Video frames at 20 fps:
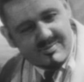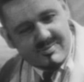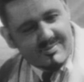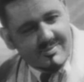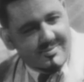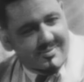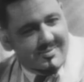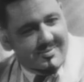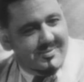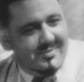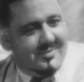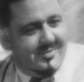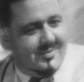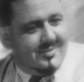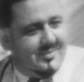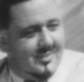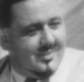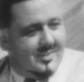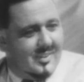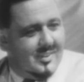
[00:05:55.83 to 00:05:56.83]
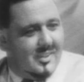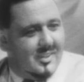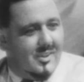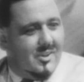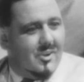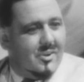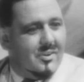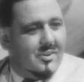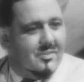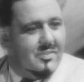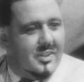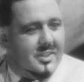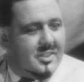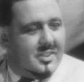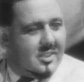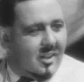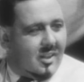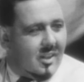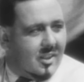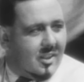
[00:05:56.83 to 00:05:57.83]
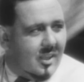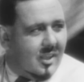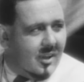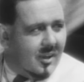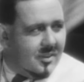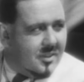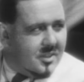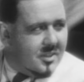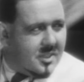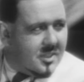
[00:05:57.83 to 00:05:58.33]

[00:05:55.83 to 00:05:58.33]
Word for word: said, by one of the maybe greatest